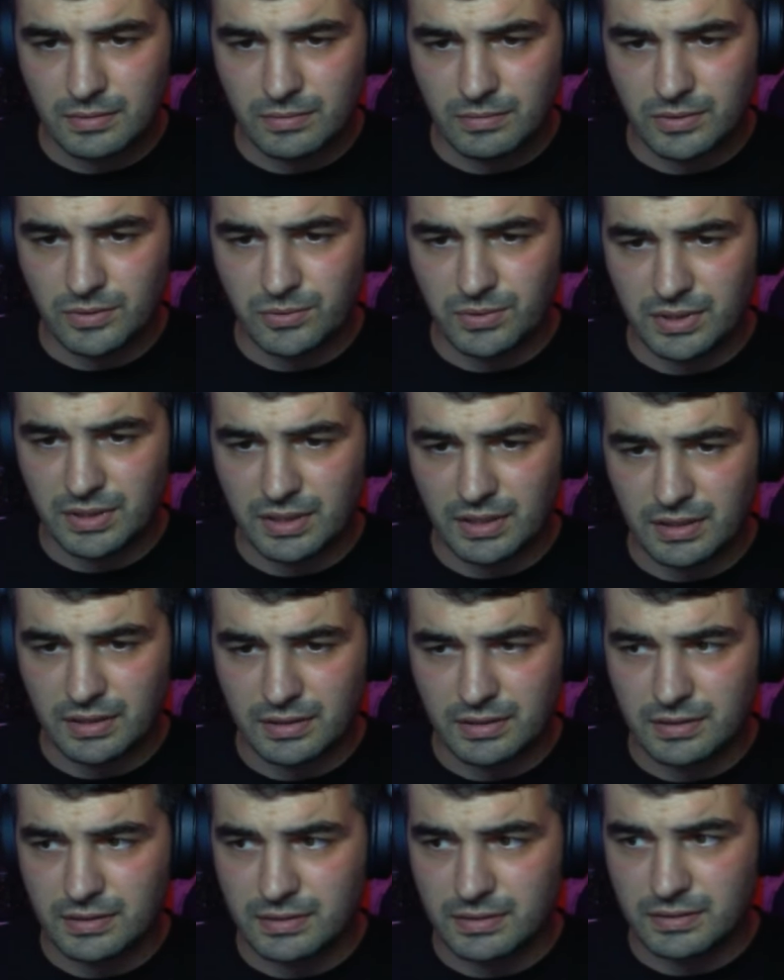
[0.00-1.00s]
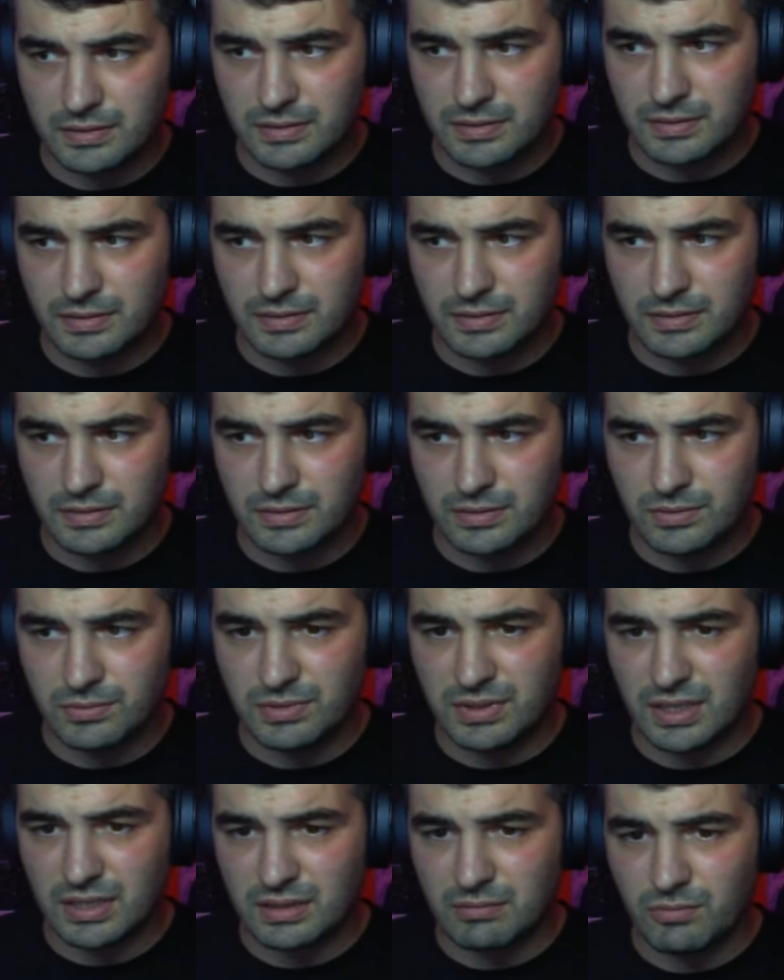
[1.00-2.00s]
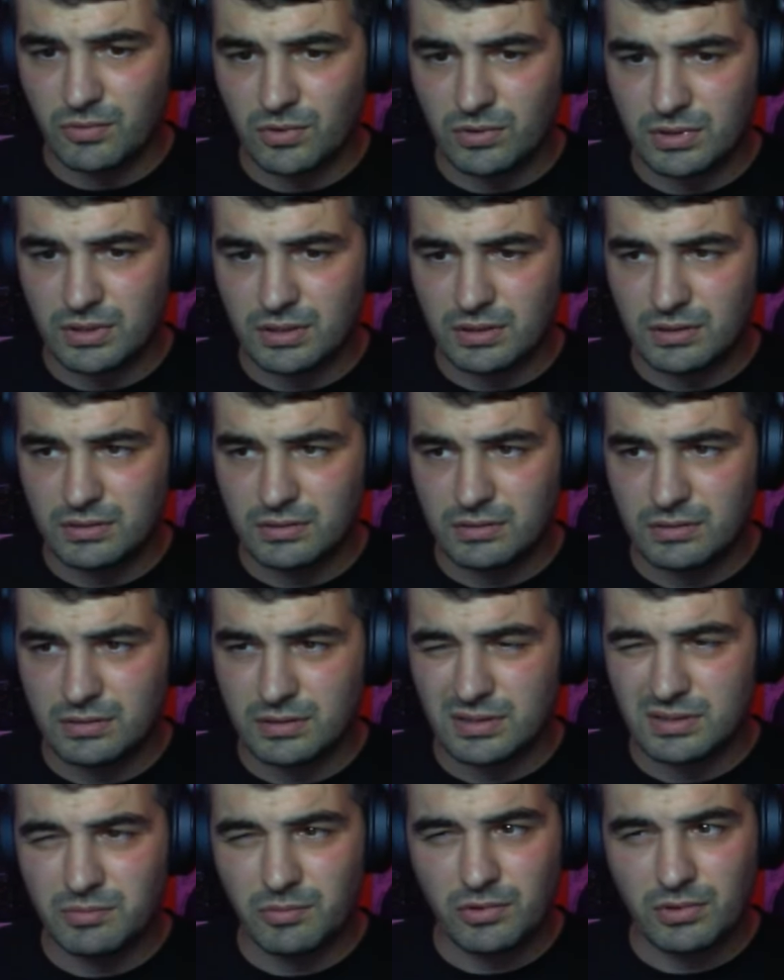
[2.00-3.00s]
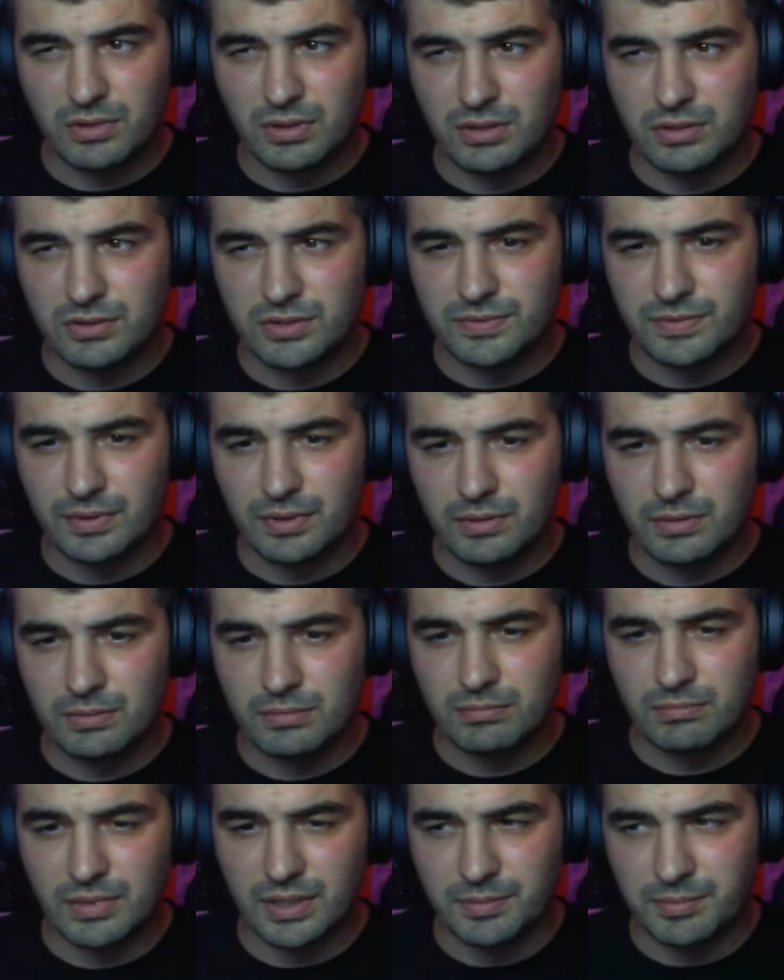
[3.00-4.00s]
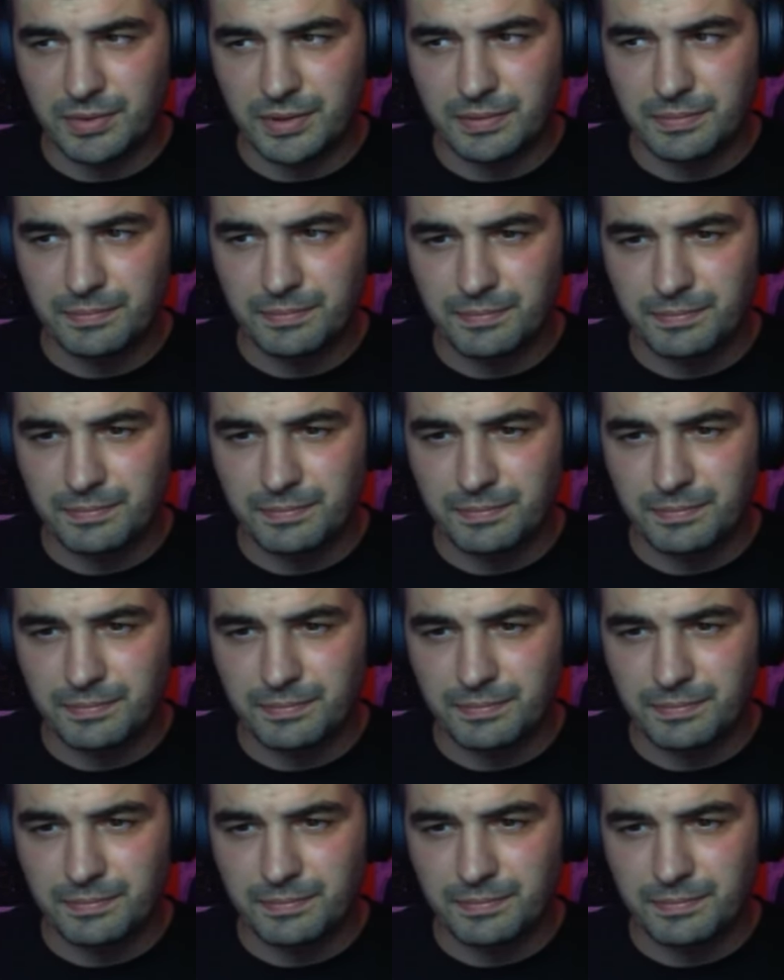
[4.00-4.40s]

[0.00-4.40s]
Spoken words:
What do we take? Do we take the Morgan? Is the Morgan useful? Might be.